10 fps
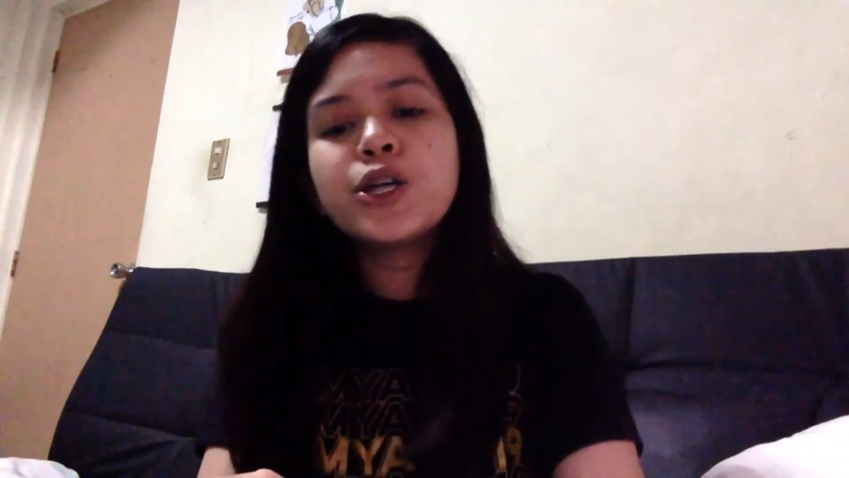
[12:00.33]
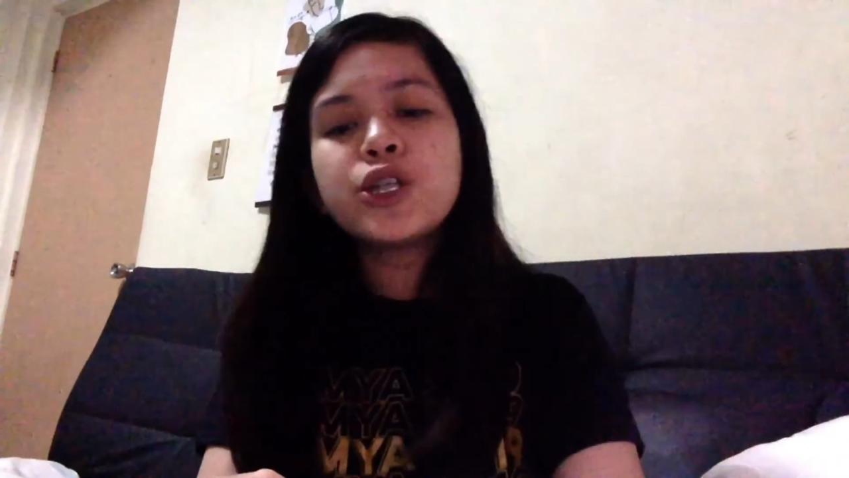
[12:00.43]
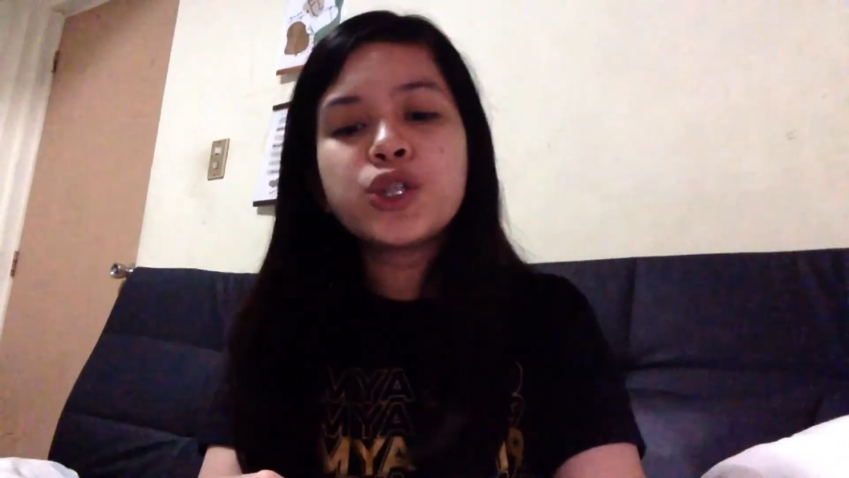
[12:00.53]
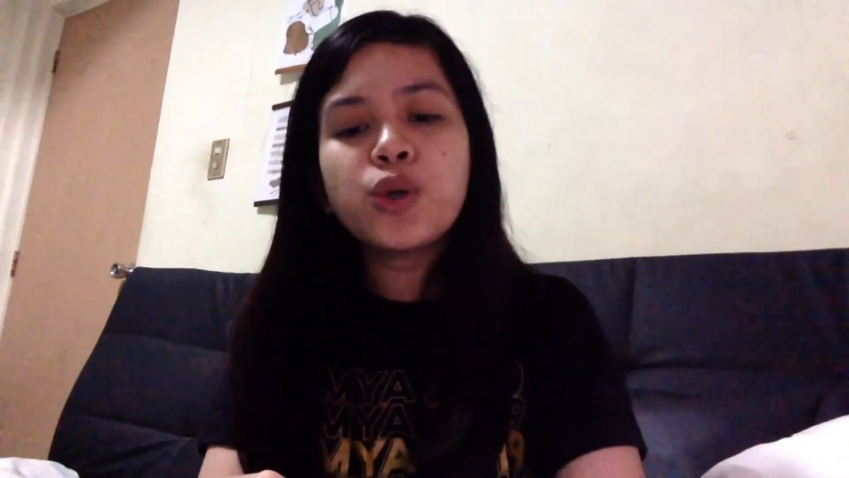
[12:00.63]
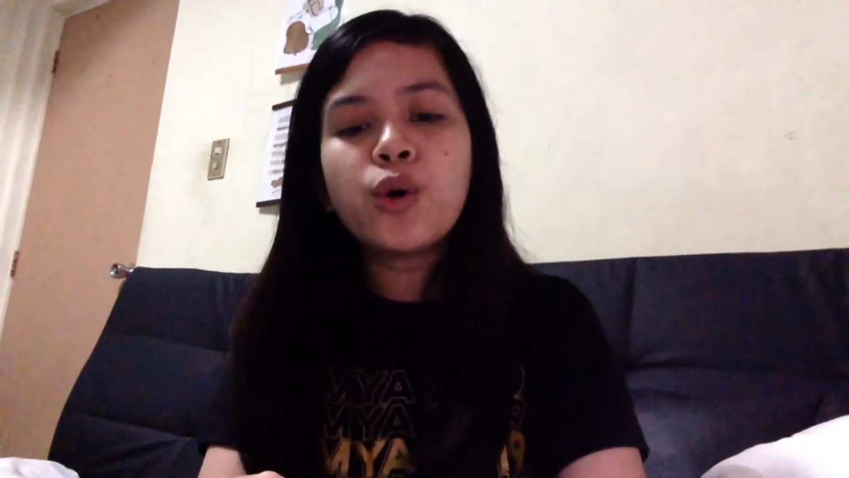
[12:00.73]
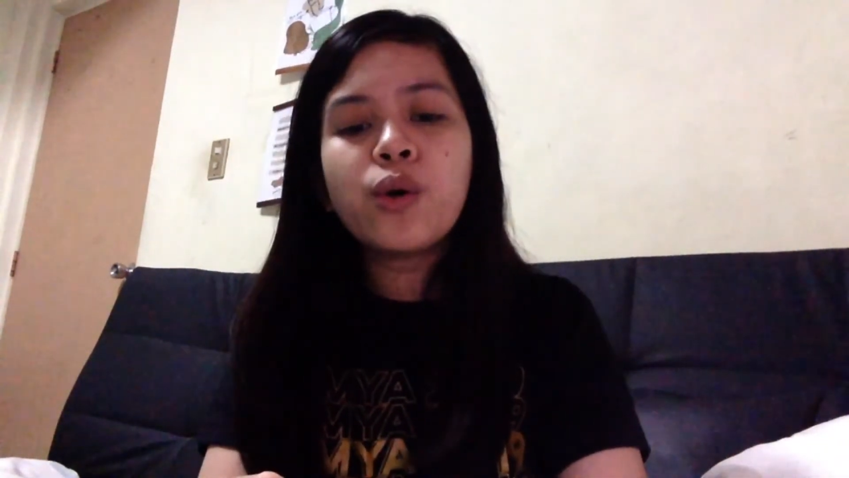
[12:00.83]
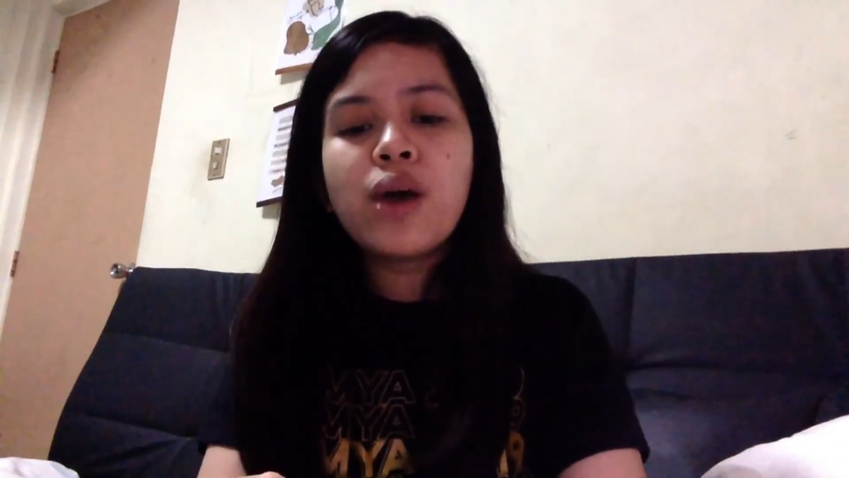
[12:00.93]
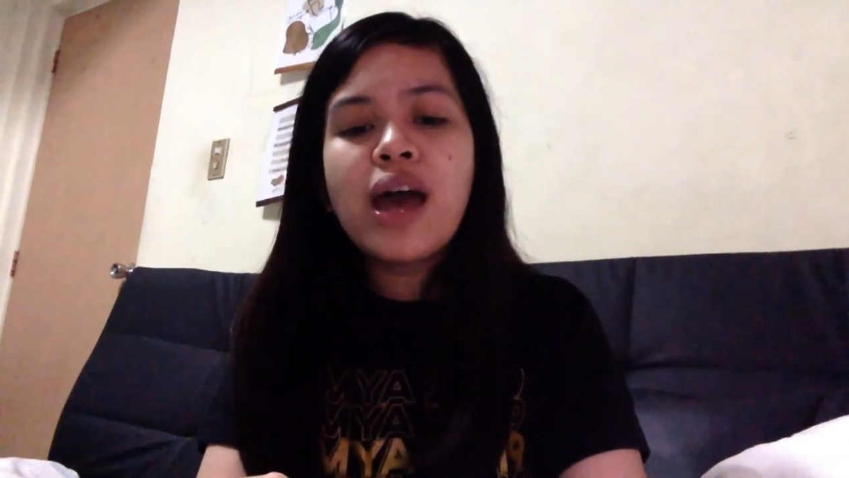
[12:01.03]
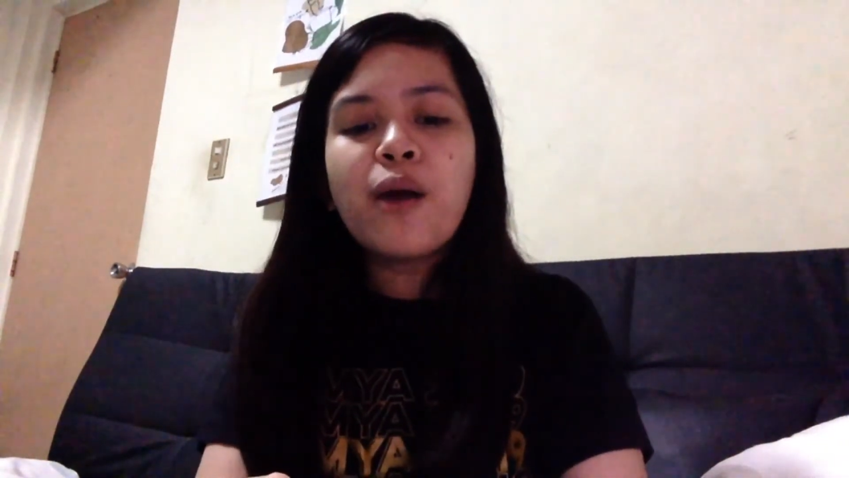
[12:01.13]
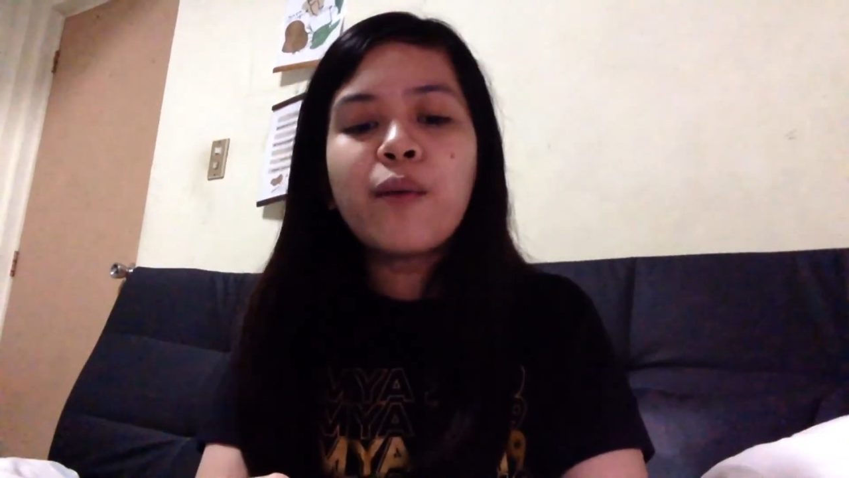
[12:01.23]

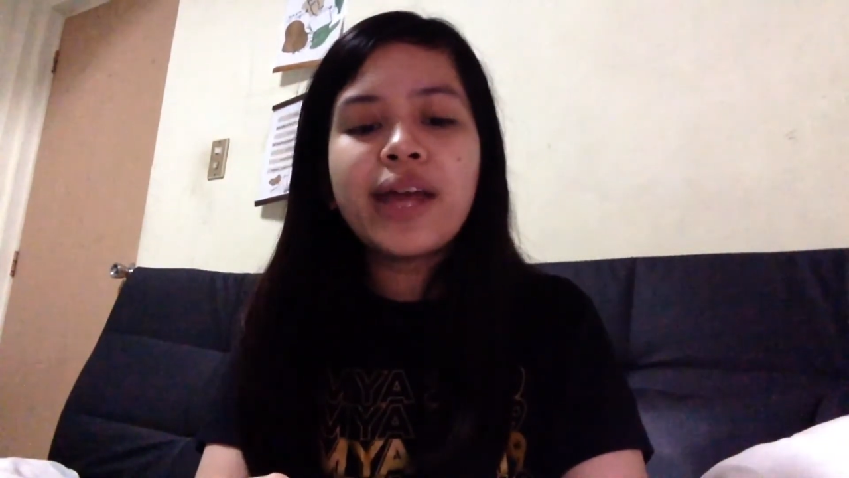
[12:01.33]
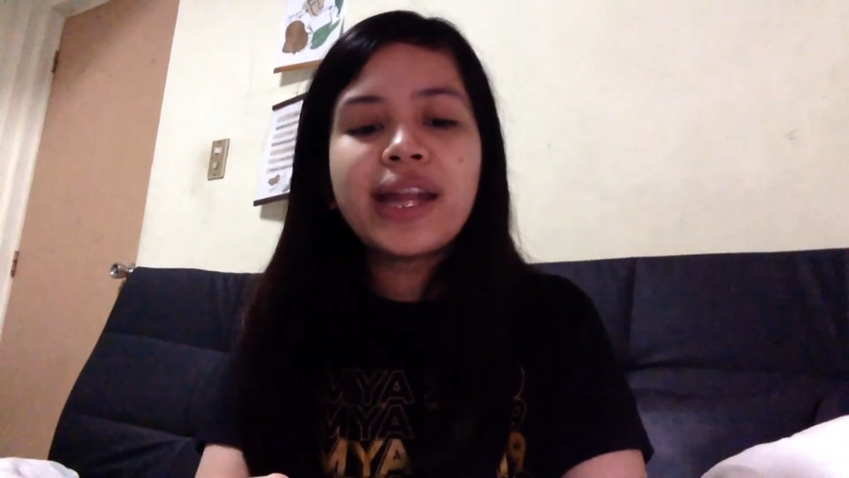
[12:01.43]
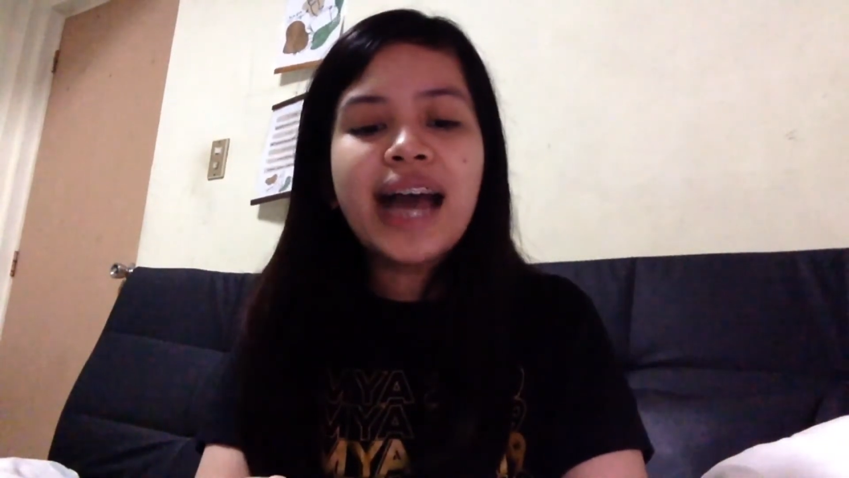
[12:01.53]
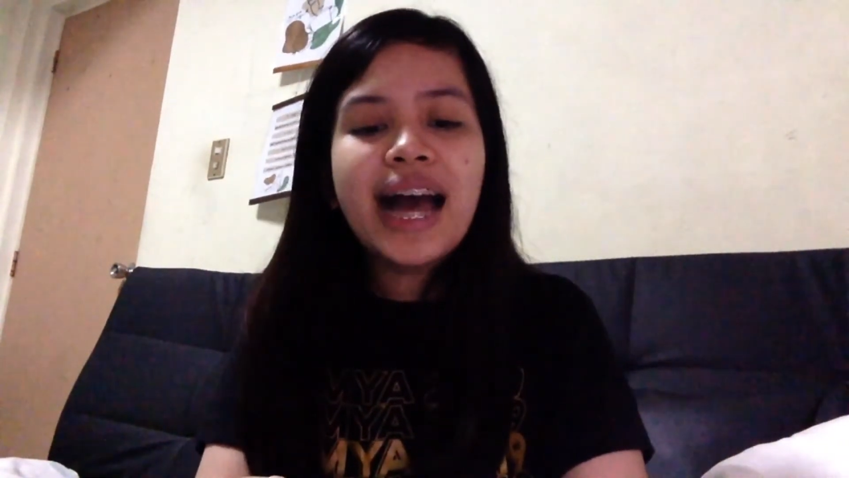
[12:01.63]
So when